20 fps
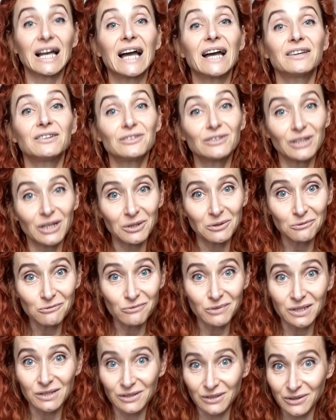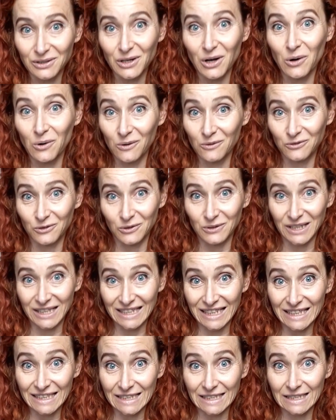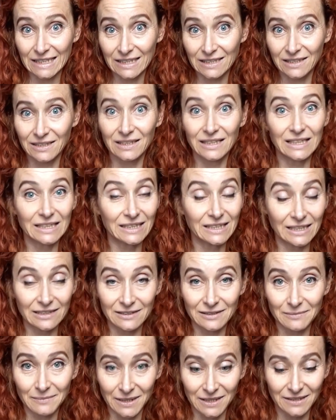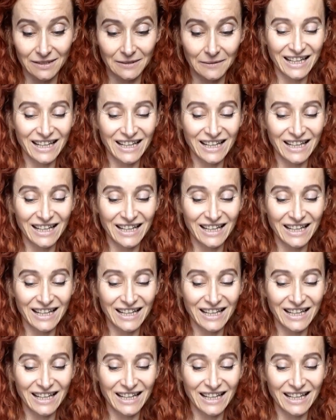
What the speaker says: I know we look awful in it. It doesn't matter.